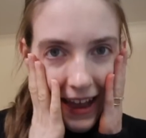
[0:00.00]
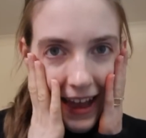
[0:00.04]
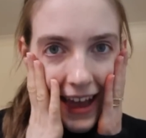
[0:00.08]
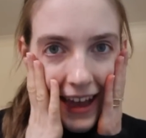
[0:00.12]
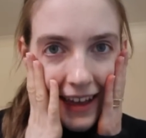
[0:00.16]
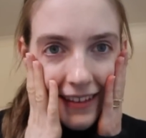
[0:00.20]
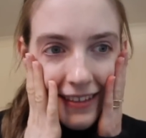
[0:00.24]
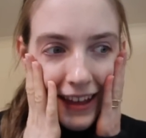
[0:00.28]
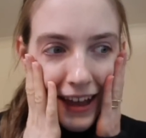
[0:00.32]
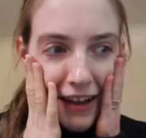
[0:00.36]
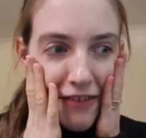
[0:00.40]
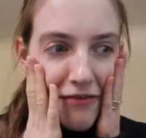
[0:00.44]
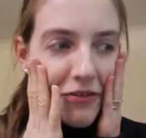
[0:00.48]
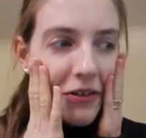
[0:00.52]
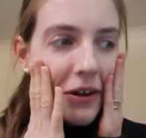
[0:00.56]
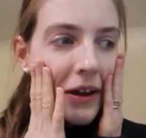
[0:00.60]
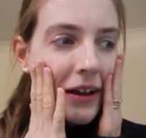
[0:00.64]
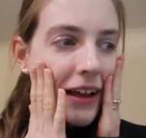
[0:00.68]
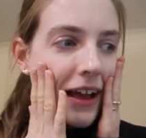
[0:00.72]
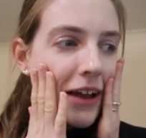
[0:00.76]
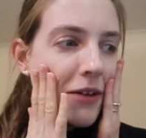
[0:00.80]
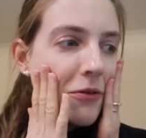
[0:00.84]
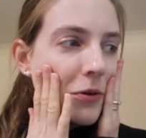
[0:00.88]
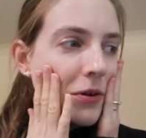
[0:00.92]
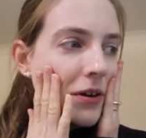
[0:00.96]
head that I feel
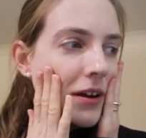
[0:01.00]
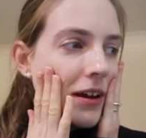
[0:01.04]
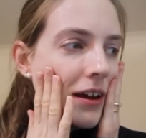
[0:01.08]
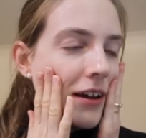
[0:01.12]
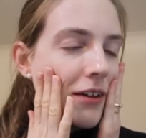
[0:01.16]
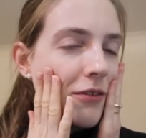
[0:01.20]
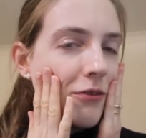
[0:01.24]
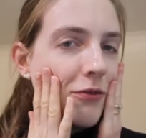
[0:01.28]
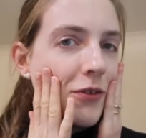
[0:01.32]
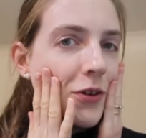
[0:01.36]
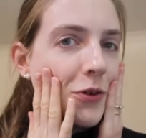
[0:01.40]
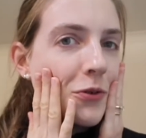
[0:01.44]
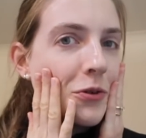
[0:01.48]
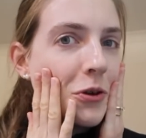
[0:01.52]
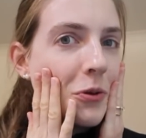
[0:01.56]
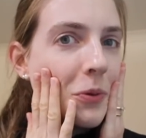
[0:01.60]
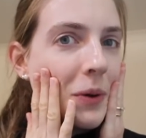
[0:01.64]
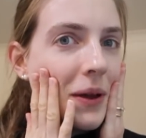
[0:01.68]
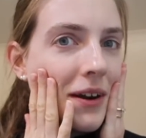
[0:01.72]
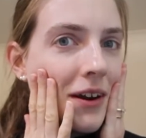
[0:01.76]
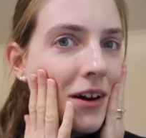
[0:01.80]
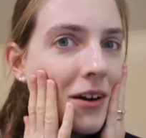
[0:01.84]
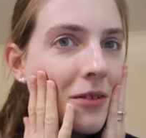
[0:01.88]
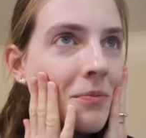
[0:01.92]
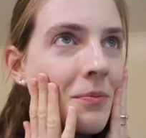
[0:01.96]
like I want to fill you
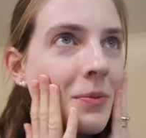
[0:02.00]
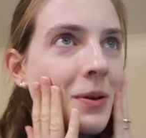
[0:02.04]
in on,